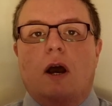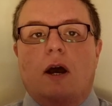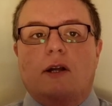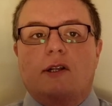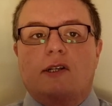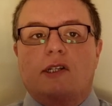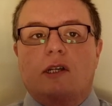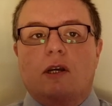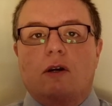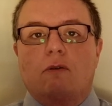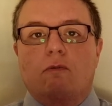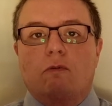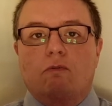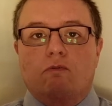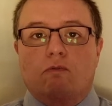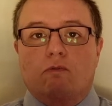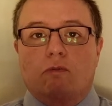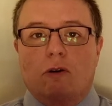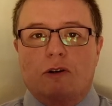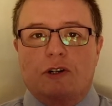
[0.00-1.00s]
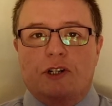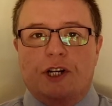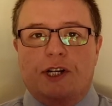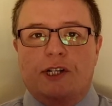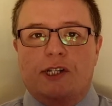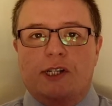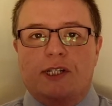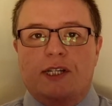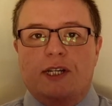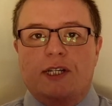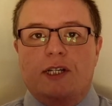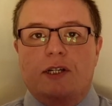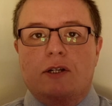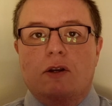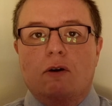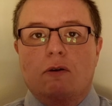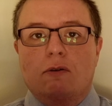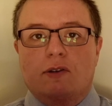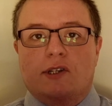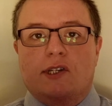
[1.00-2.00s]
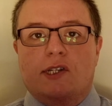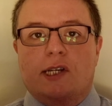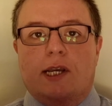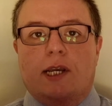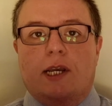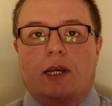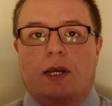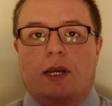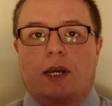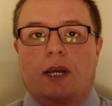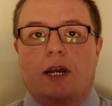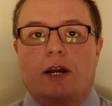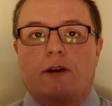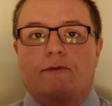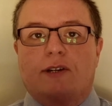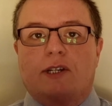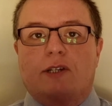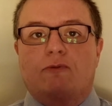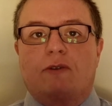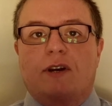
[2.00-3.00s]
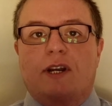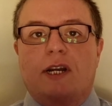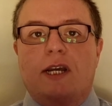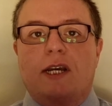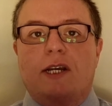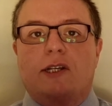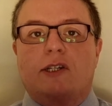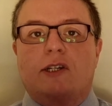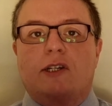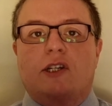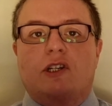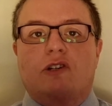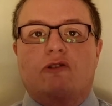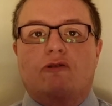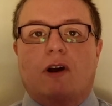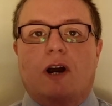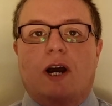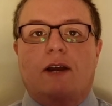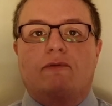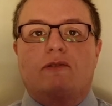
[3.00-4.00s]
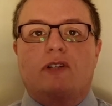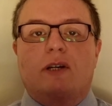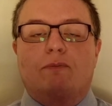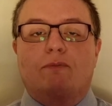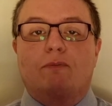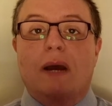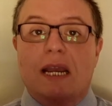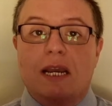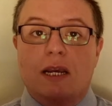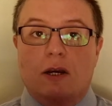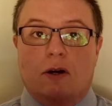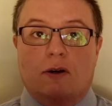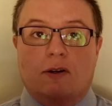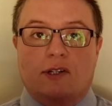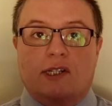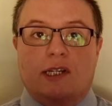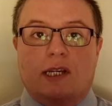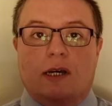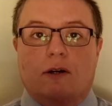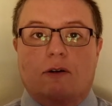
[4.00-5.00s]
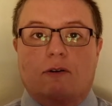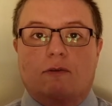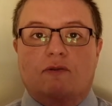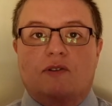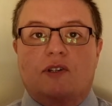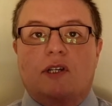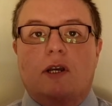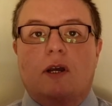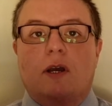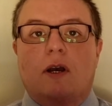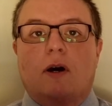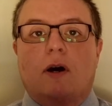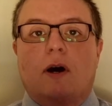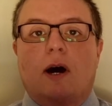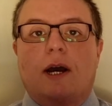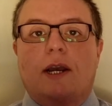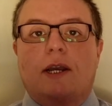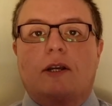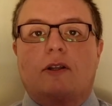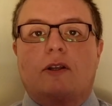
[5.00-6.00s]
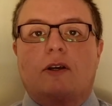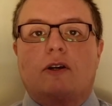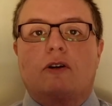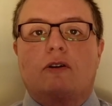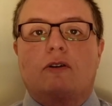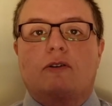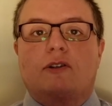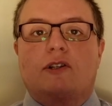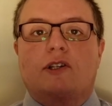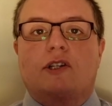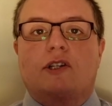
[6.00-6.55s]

And so, what Jesus is not saying here is we need to strive to make ourselves like the good